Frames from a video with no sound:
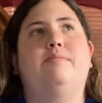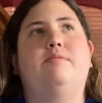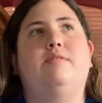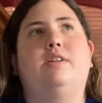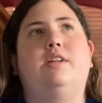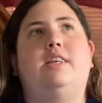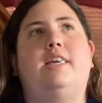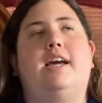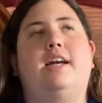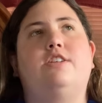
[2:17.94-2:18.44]

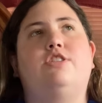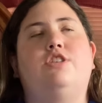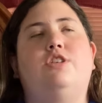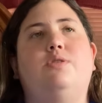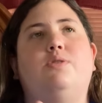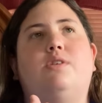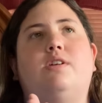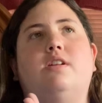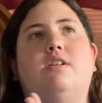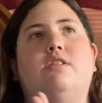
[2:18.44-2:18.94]
Yes,
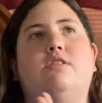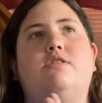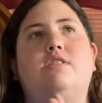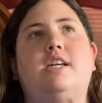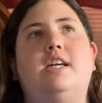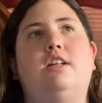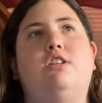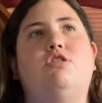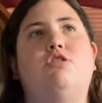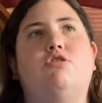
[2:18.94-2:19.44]
you can
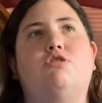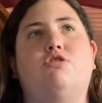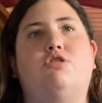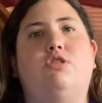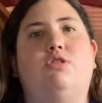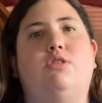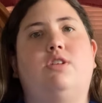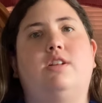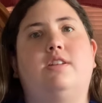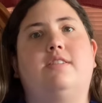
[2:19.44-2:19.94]
teach your
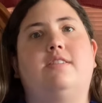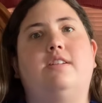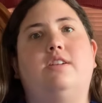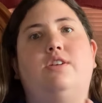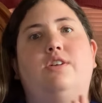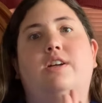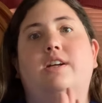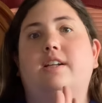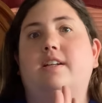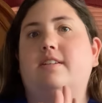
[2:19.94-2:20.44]
students and
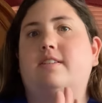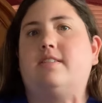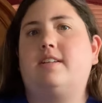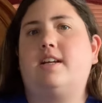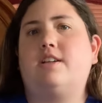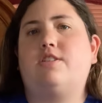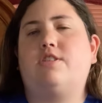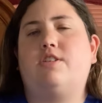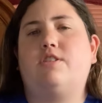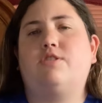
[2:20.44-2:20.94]
you can
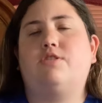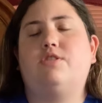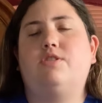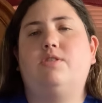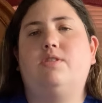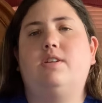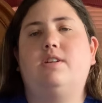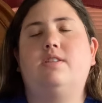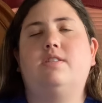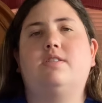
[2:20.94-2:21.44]
assess their
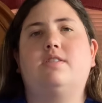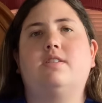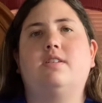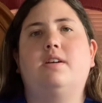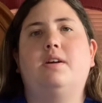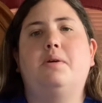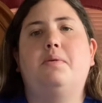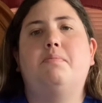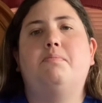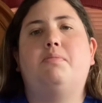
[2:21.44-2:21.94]
students,
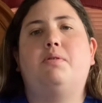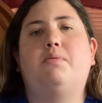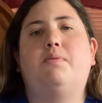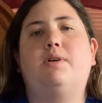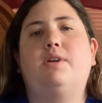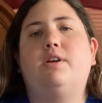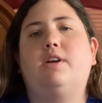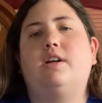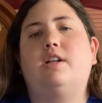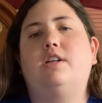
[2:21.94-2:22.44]
but
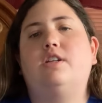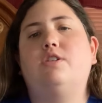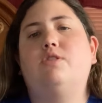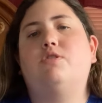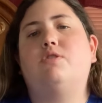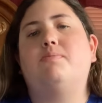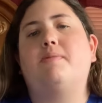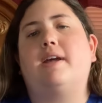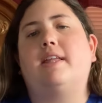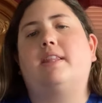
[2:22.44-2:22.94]
what are you going to do
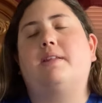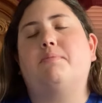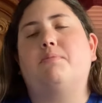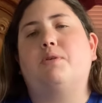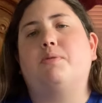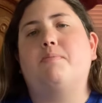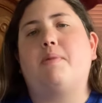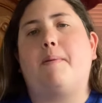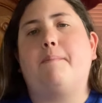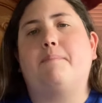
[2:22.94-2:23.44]
to make them
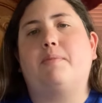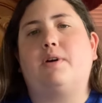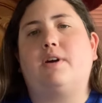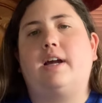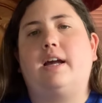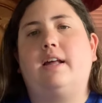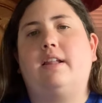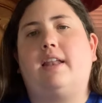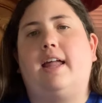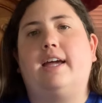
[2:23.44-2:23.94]
remember
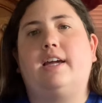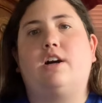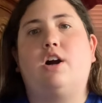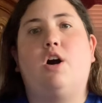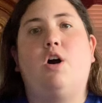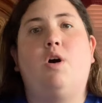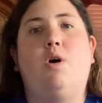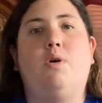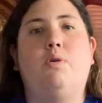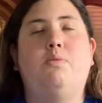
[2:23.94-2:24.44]
it? Like
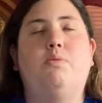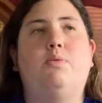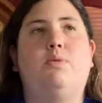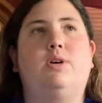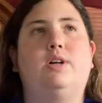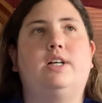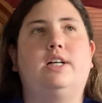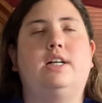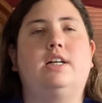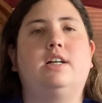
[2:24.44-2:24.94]

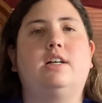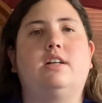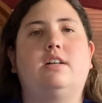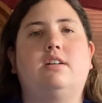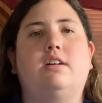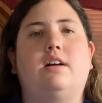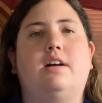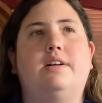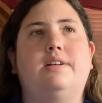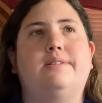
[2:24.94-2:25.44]

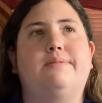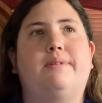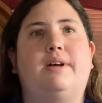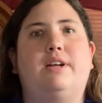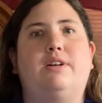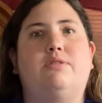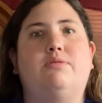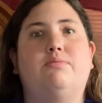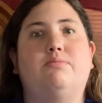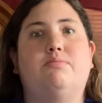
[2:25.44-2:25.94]
homework, I
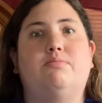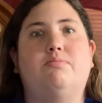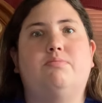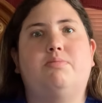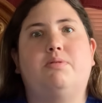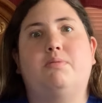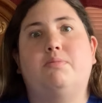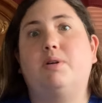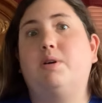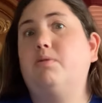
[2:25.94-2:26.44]
don't
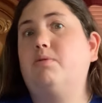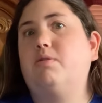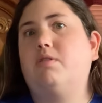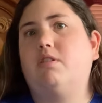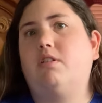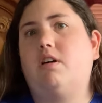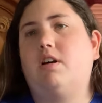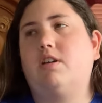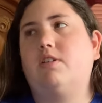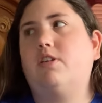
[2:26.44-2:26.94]
promote a
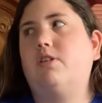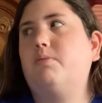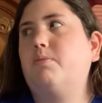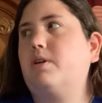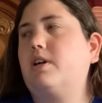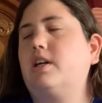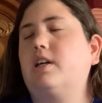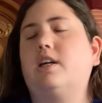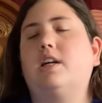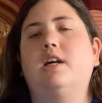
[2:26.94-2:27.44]
lot of
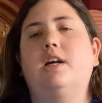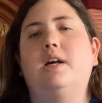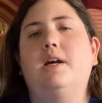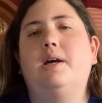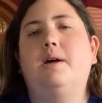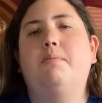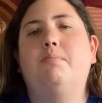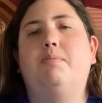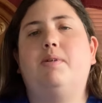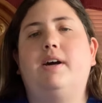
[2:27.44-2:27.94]
homework,
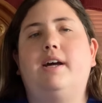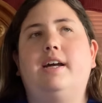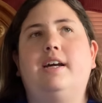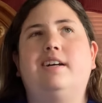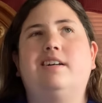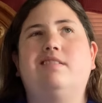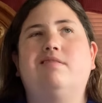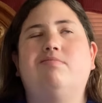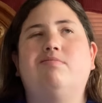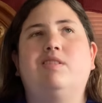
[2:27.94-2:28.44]

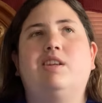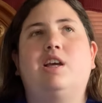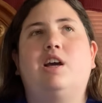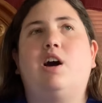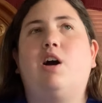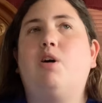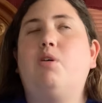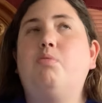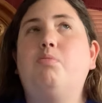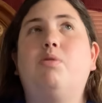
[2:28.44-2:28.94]
but
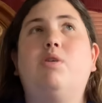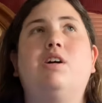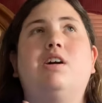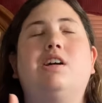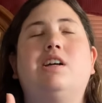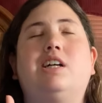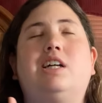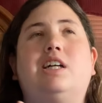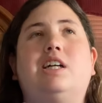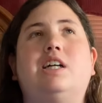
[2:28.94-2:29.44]

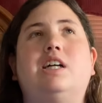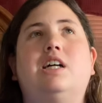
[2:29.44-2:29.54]
homework,